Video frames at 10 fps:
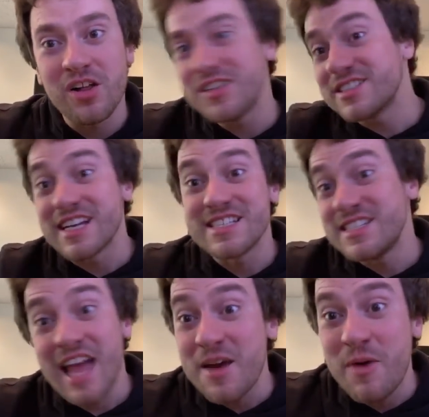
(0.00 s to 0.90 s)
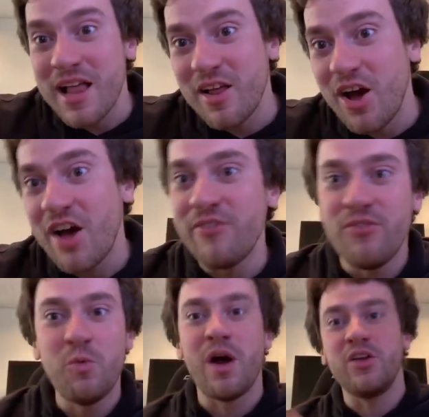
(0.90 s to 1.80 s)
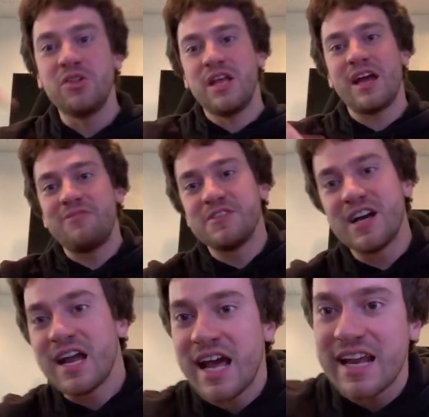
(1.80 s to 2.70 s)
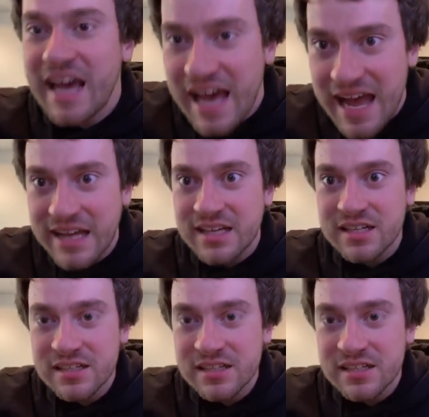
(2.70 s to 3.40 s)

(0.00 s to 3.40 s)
Cause I stay well off. What you think I forgot how to hack?